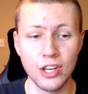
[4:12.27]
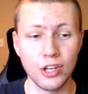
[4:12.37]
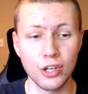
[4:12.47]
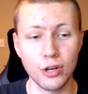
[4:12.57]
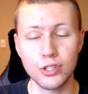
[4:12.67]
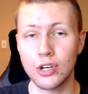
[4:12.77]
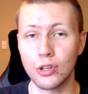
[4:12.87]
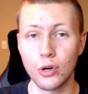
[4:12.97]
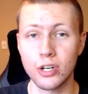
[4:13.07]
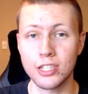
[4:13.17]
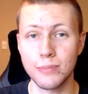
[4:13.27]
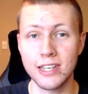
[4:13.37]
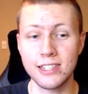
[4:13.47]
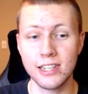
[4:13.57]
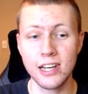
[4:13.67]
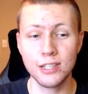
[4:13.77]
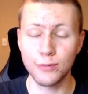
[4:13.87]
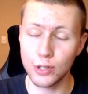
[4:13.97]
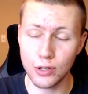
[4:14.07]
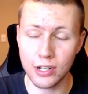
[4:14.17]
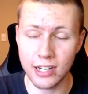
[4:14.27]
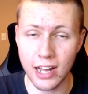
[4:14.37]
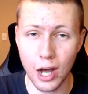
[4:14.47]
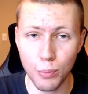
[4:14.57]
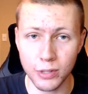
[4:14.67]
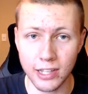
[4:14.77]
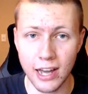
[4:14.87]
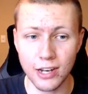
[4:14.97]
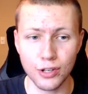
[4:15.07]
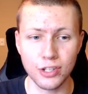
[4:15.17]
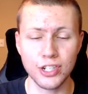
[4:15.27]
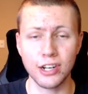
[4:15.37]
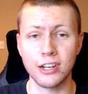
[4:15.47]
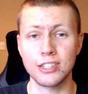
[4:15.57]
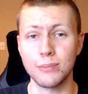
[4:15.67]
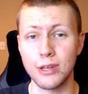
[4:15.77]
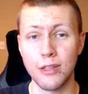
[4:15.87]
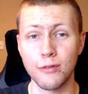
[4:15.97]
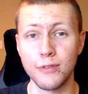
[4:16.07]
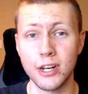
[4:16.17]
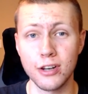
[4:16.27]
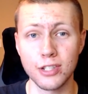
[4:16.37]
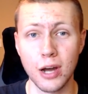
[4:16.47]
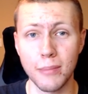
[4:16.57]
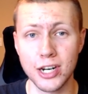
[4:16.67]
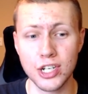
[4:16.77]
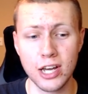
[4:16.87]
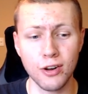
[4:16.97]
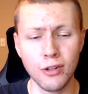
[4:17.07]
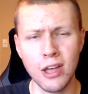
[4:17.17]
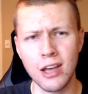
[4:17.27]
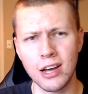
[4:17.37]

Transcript: you can go start learning some ECS. If you do need any help with that, you can check out some of the other videos on my channel.